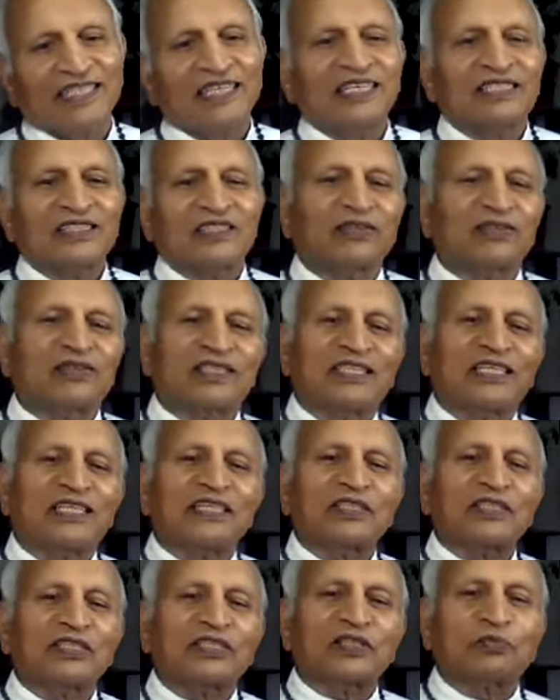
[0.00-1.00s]
So
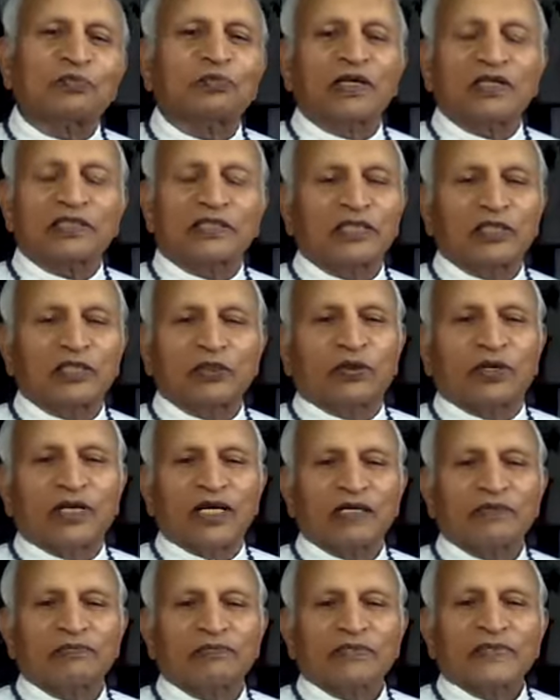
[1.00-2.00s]
this is bhakti
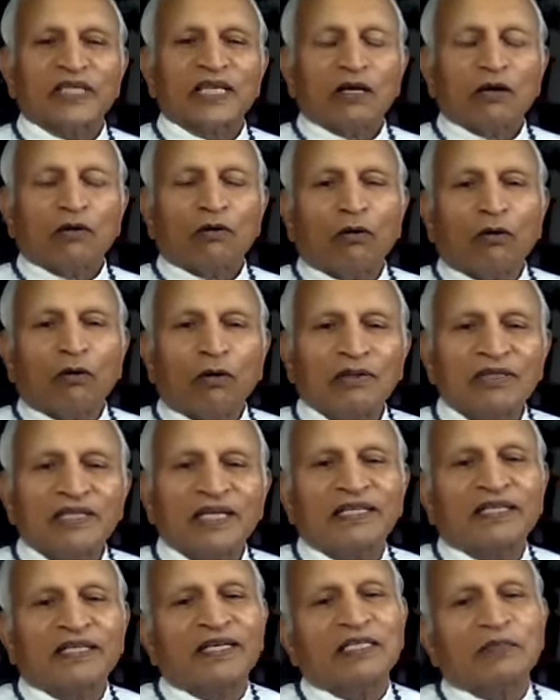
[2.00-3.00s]
yoga. All the
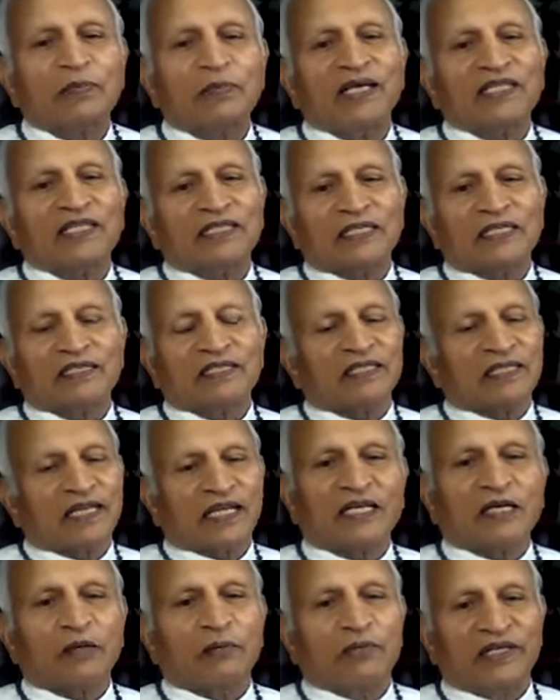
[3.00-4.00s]
great masters
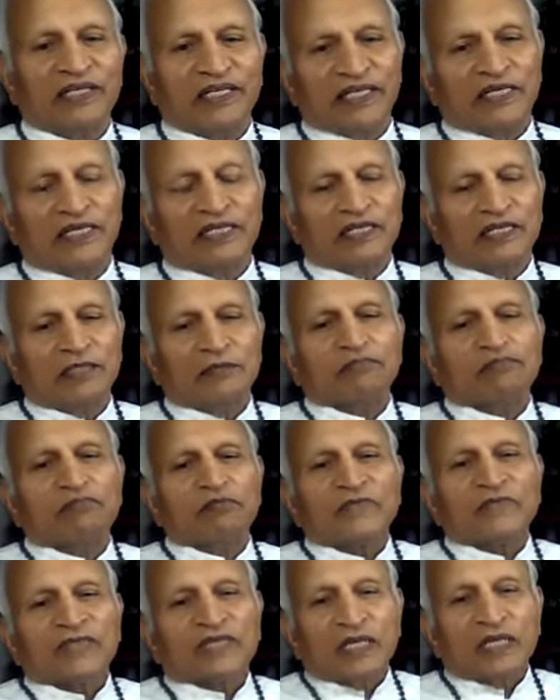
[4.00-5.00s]
recommended it.
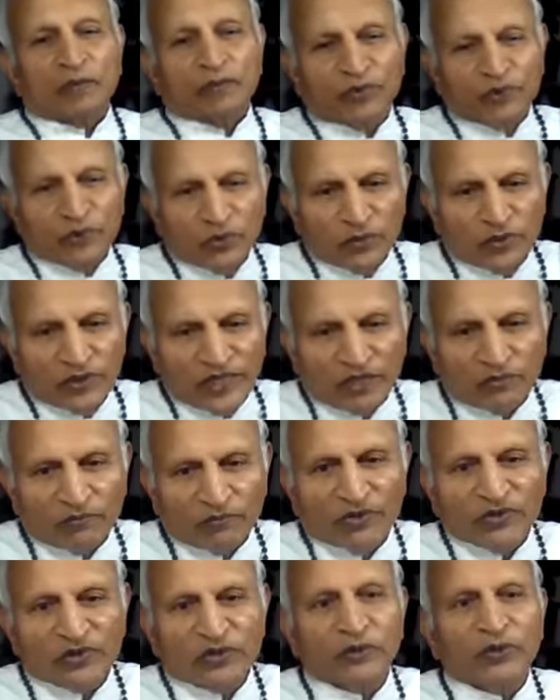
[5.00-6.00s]
If you
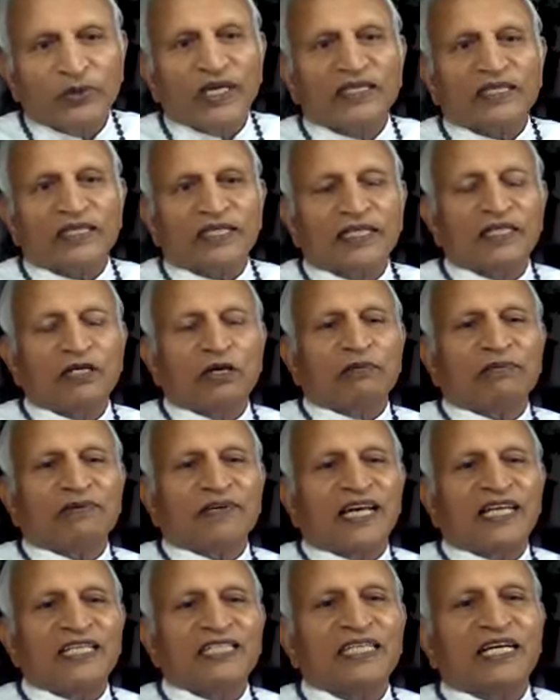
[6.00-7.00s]
want to get rid of
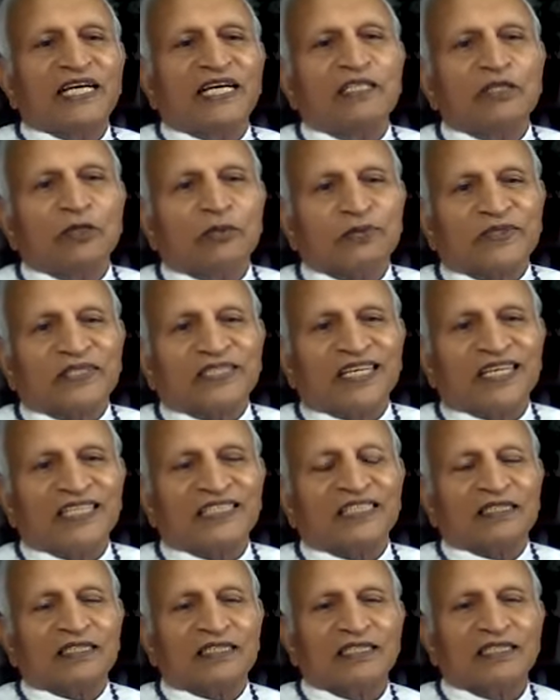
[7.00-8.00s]
any kind of
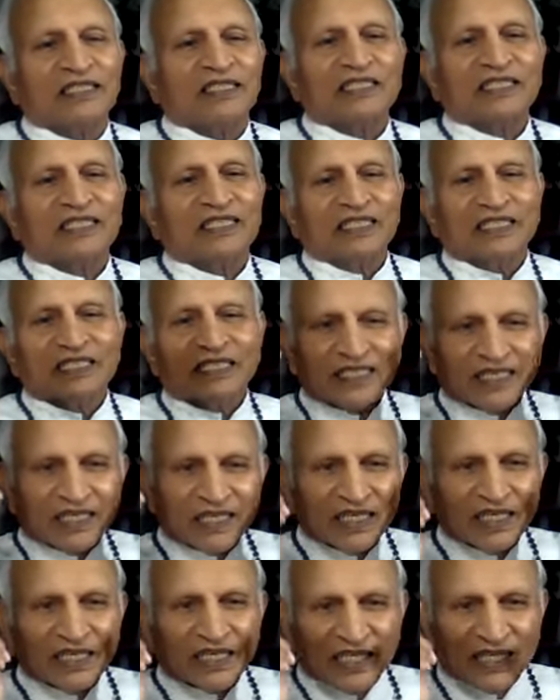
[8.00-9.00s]
stress,
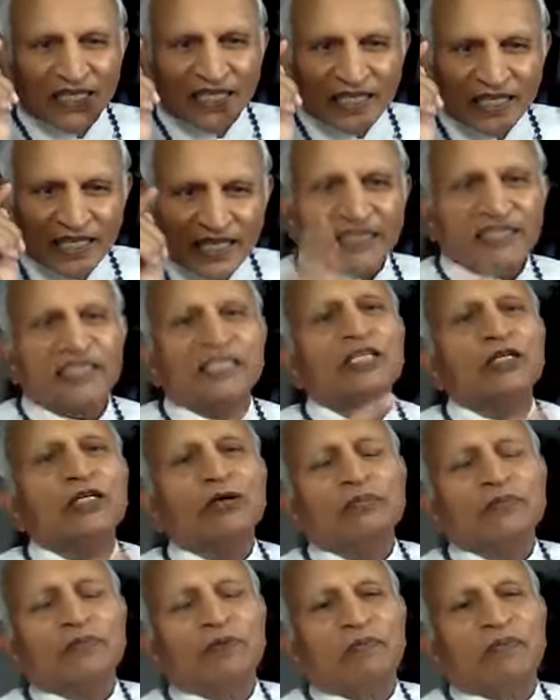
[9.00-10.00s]
get rid
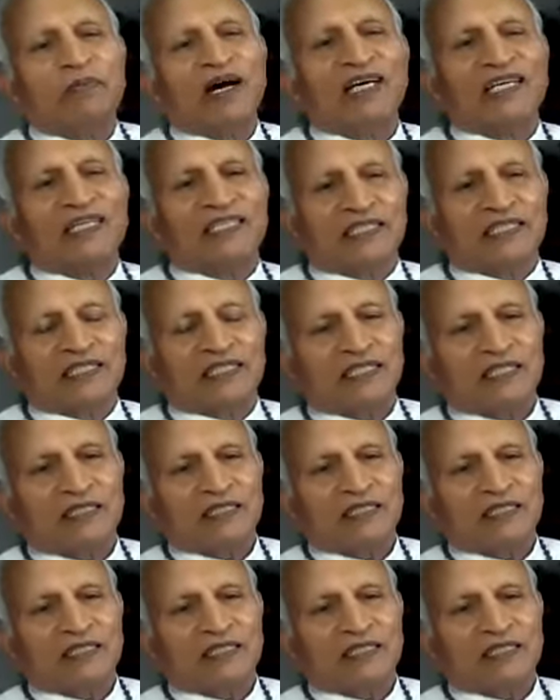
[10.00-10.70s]
of the mind.